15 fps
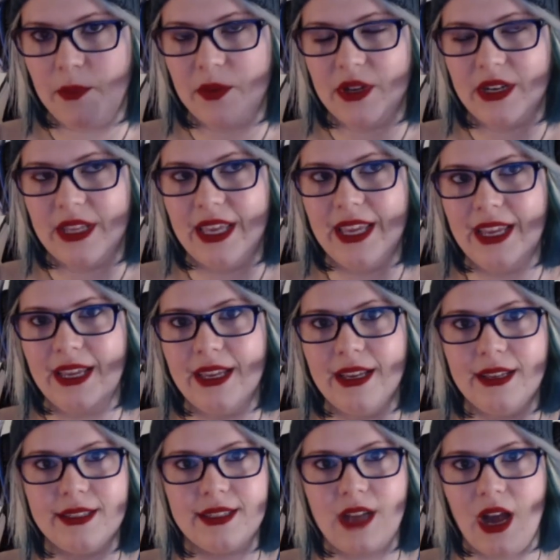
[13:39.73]
and he
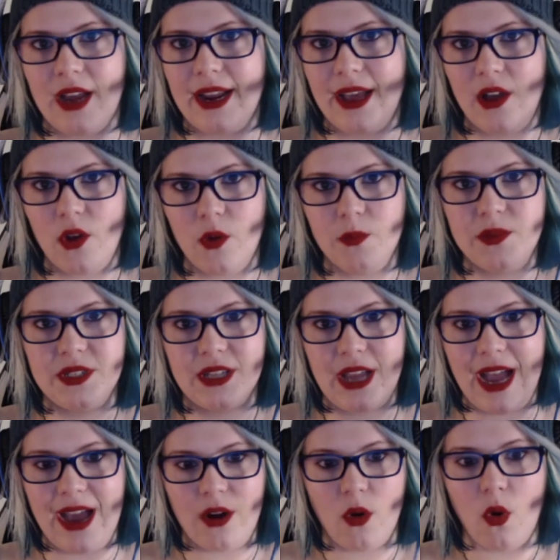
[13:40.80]
has not helped
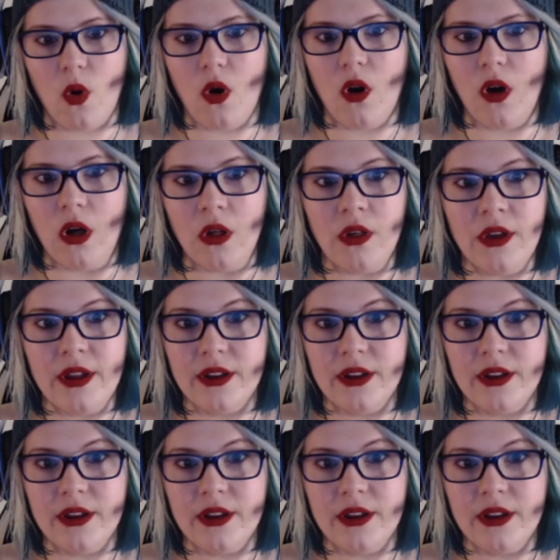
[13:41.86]
at all